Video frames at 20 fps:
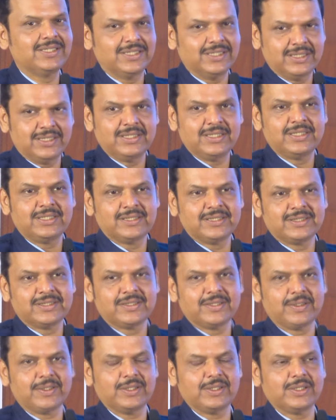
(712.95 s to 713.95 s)

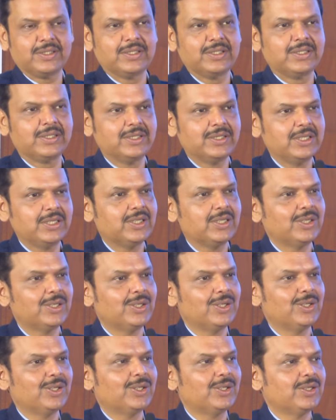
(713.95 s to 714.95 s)
Nobody speaks.